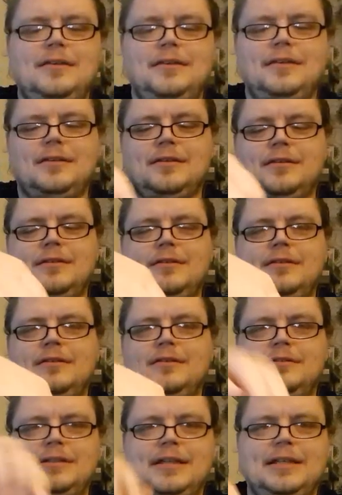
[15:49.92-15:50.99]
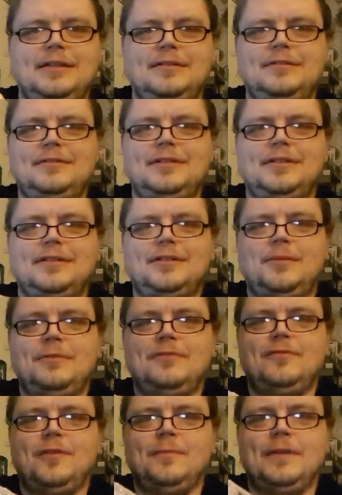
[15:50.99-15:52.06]
you know, or like, you know, coming
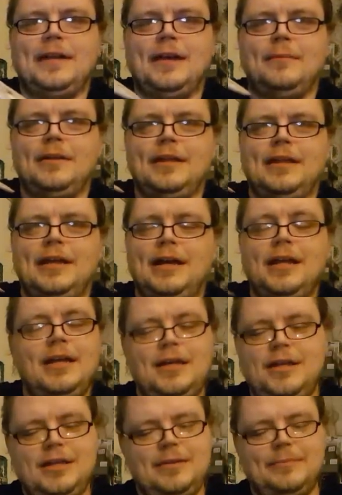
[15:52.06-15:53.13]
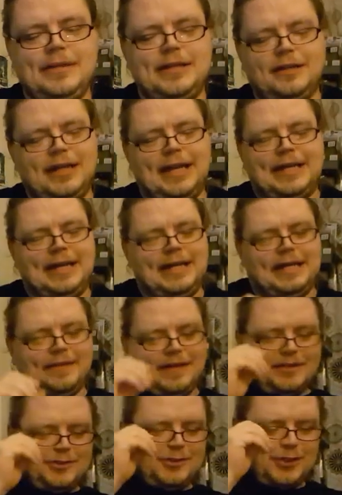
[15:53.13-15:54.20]
from the camera like that. But you're not getting any of
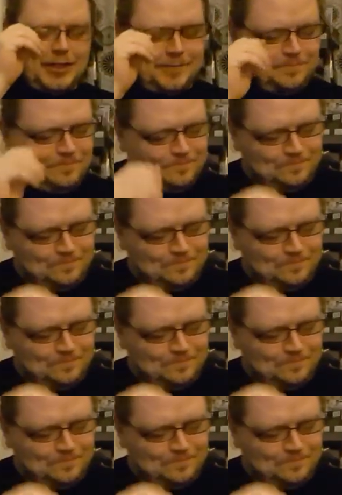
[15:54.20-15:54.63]
that shit.